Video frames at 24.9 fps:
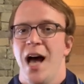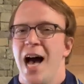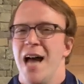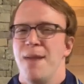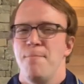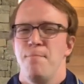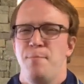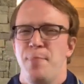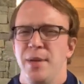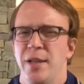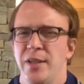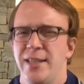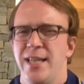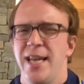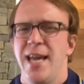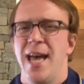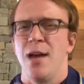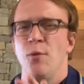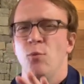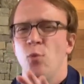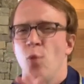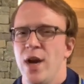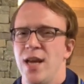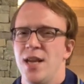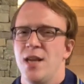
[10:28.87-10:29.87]
I built it
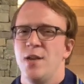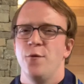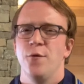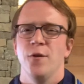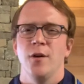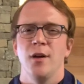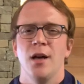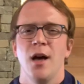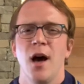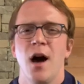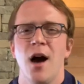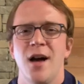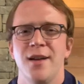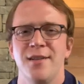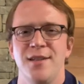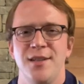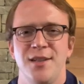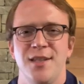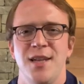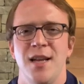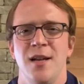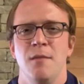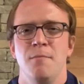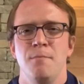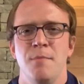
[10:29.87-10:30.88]
and waited for God to
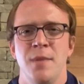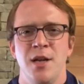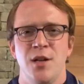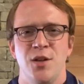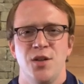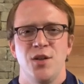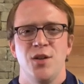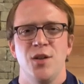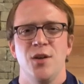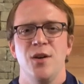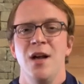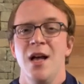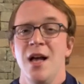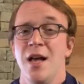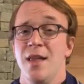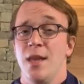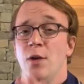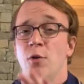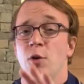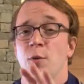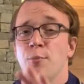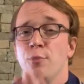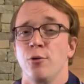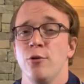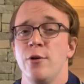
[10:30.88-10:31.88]
send a minister that
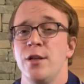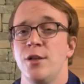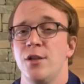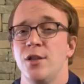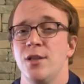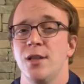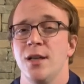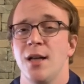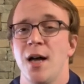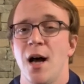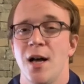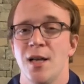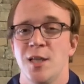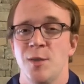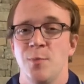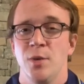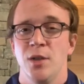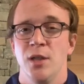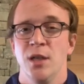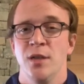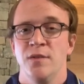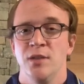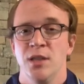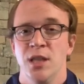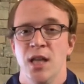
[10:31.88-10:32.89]
would preach the
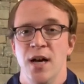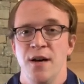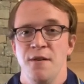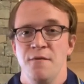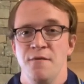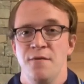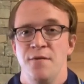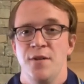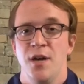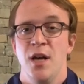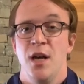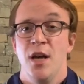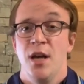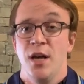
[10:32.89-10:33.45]
gospel of love.